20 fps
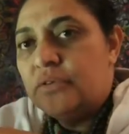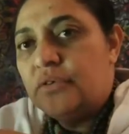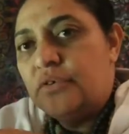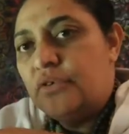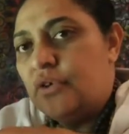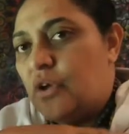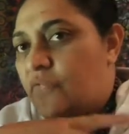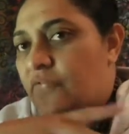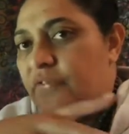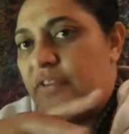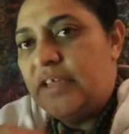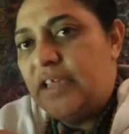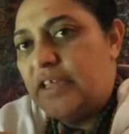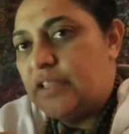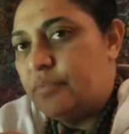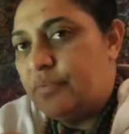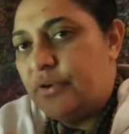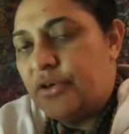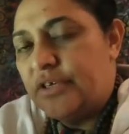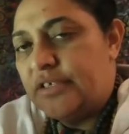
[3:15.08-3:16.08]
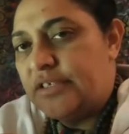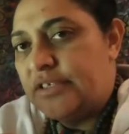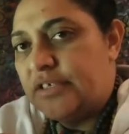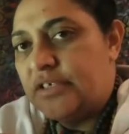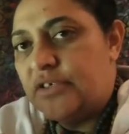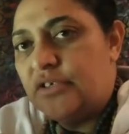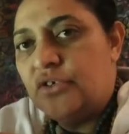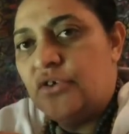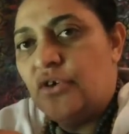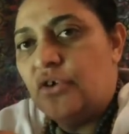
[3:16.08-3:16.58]
not for the other
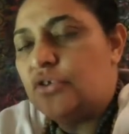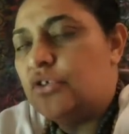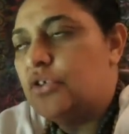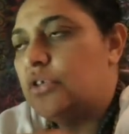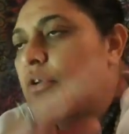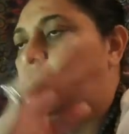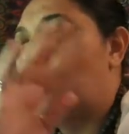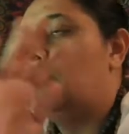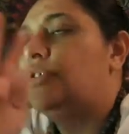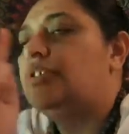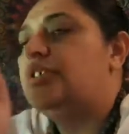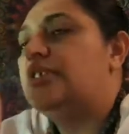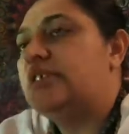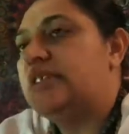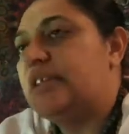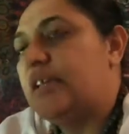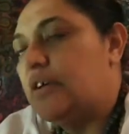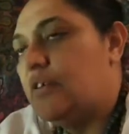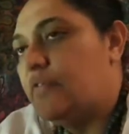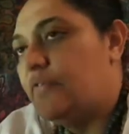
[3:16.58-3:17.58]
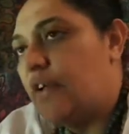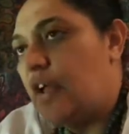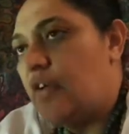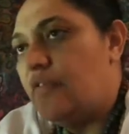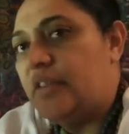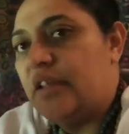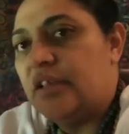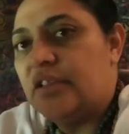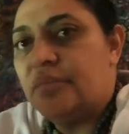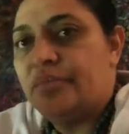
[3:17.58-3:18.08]
person, not to lord yourself
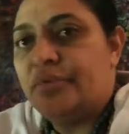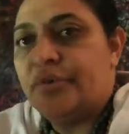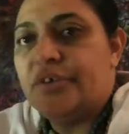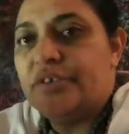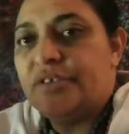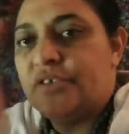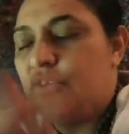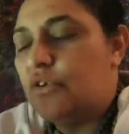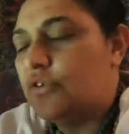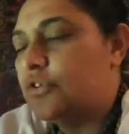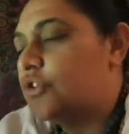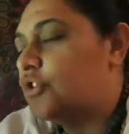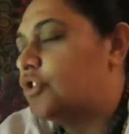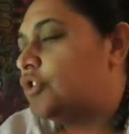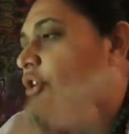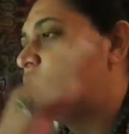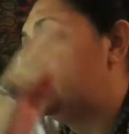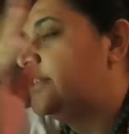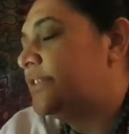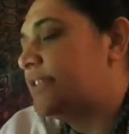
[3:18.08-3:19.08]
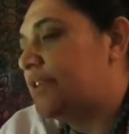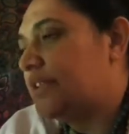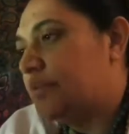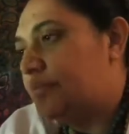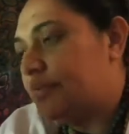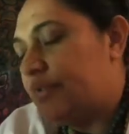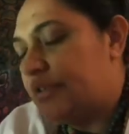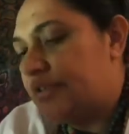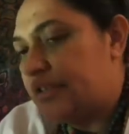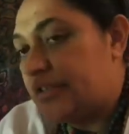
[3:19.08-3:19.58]
over the other person, not to show this other
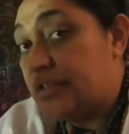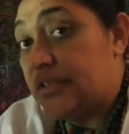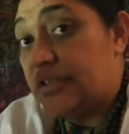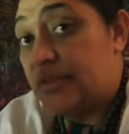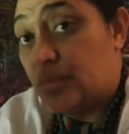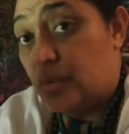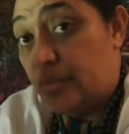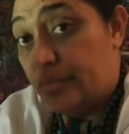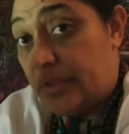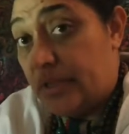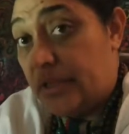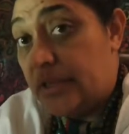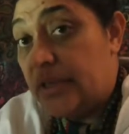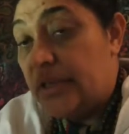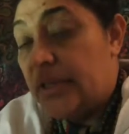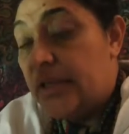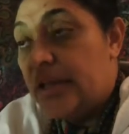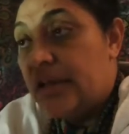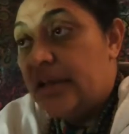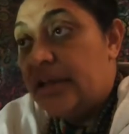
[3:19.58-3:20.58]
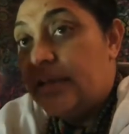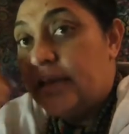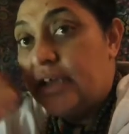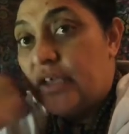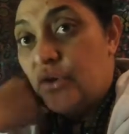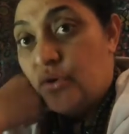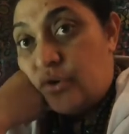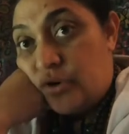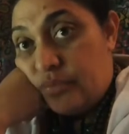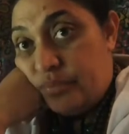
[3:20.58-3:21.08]
person, this woman, that
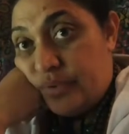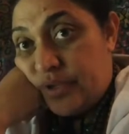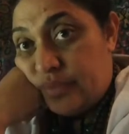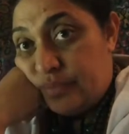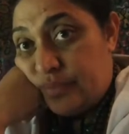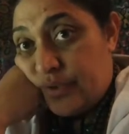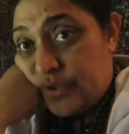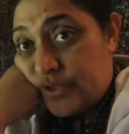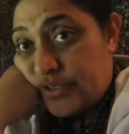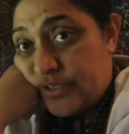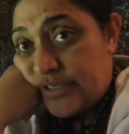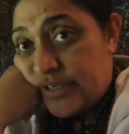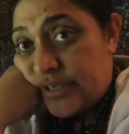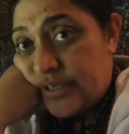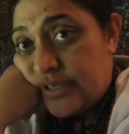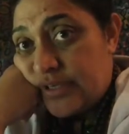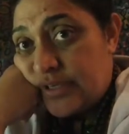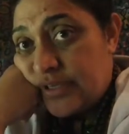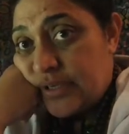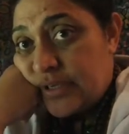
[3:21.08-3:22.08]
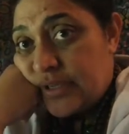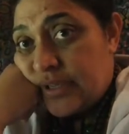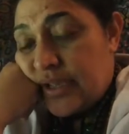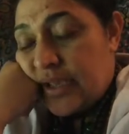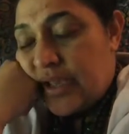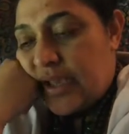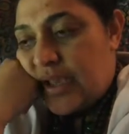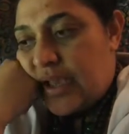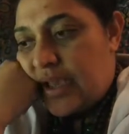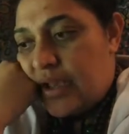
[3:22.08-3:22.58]
you're a better person,
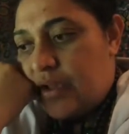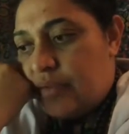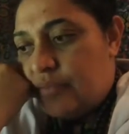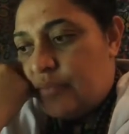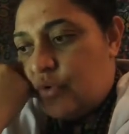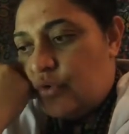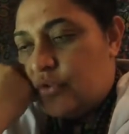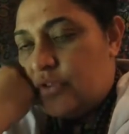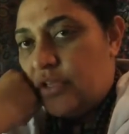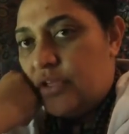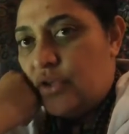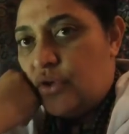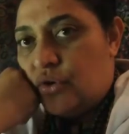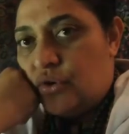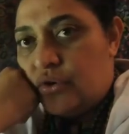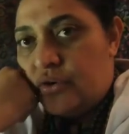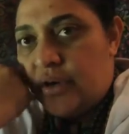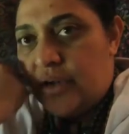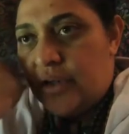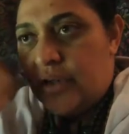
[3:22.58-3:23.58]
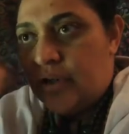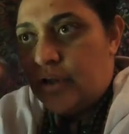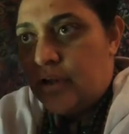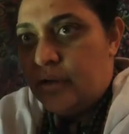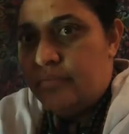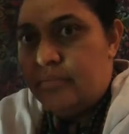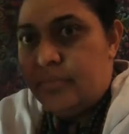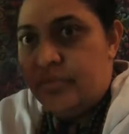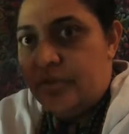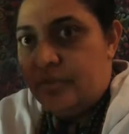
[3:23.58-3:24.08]
or that you're
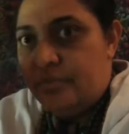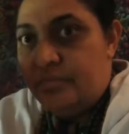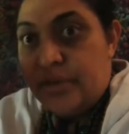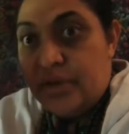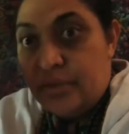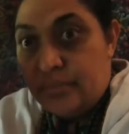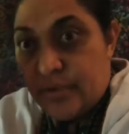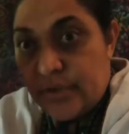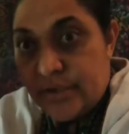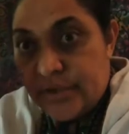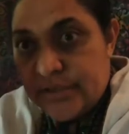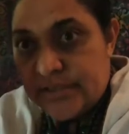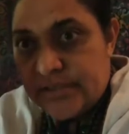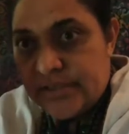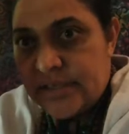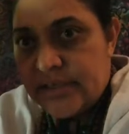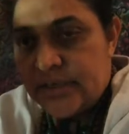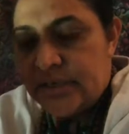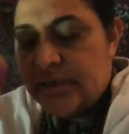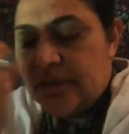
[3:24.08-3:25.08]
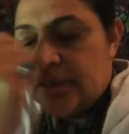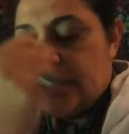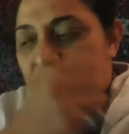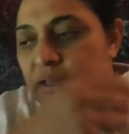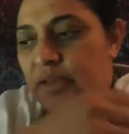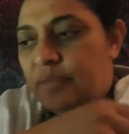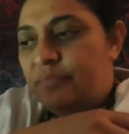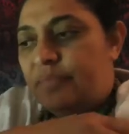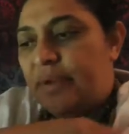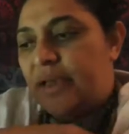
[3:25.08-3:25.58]
the bigger person,
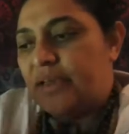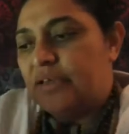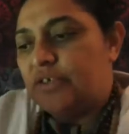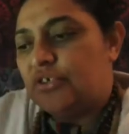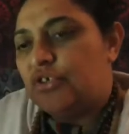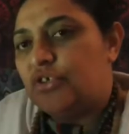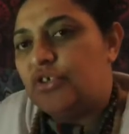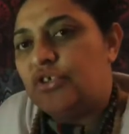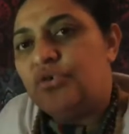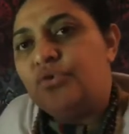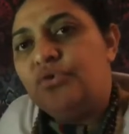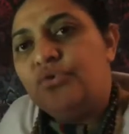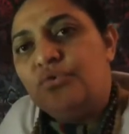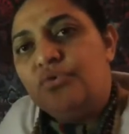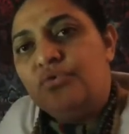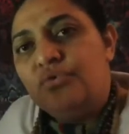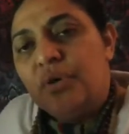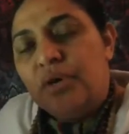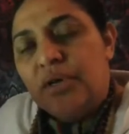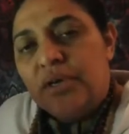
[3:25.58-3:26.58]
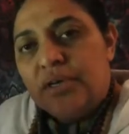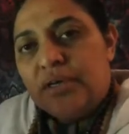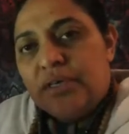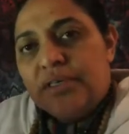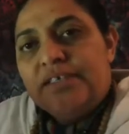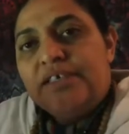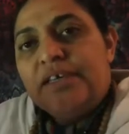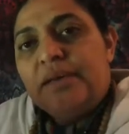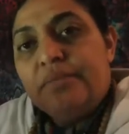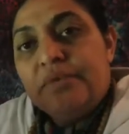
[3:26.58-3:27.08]
but to
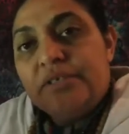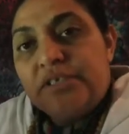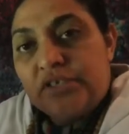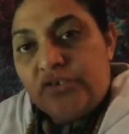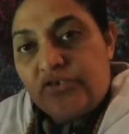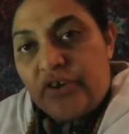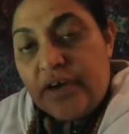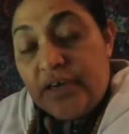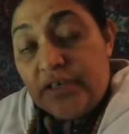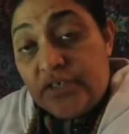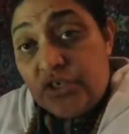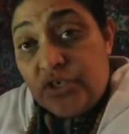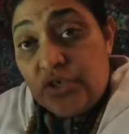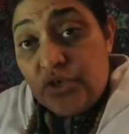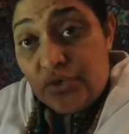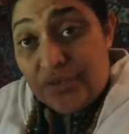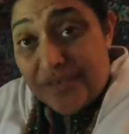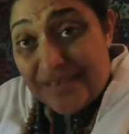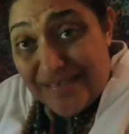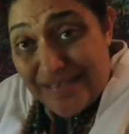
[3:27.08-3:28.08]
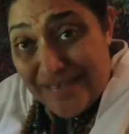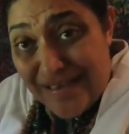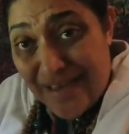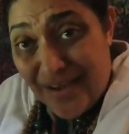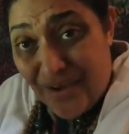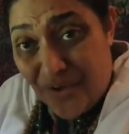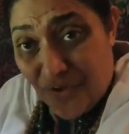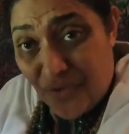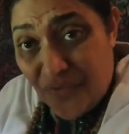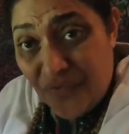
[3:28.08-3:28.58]
demonstrate to
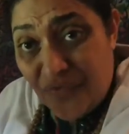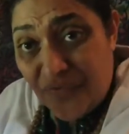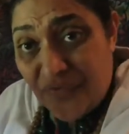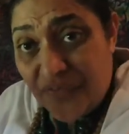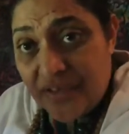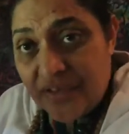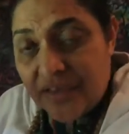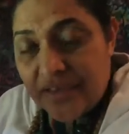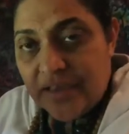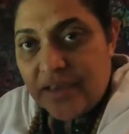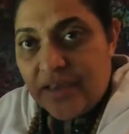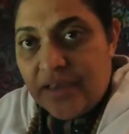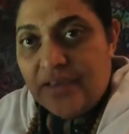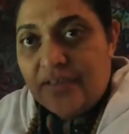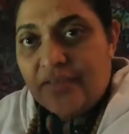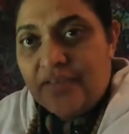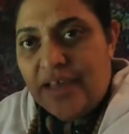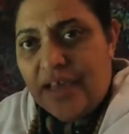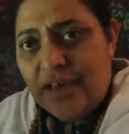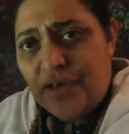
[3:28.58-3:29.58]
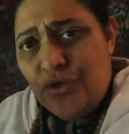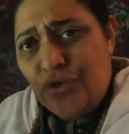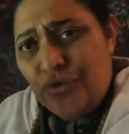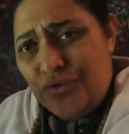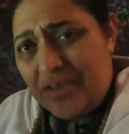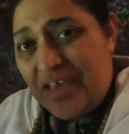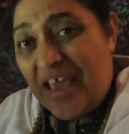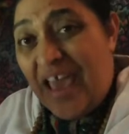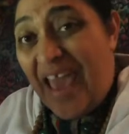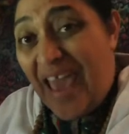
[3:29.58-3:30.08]
yourself that
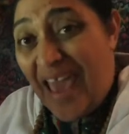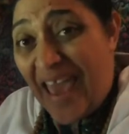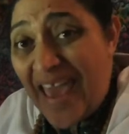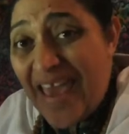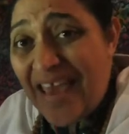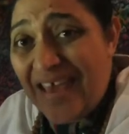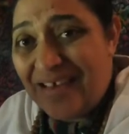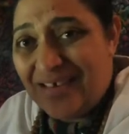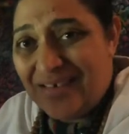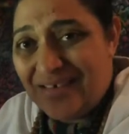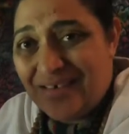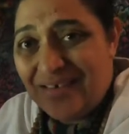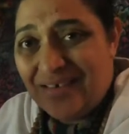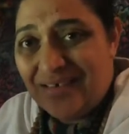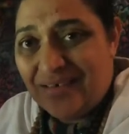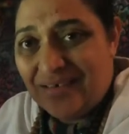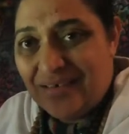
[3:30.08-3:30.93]
you can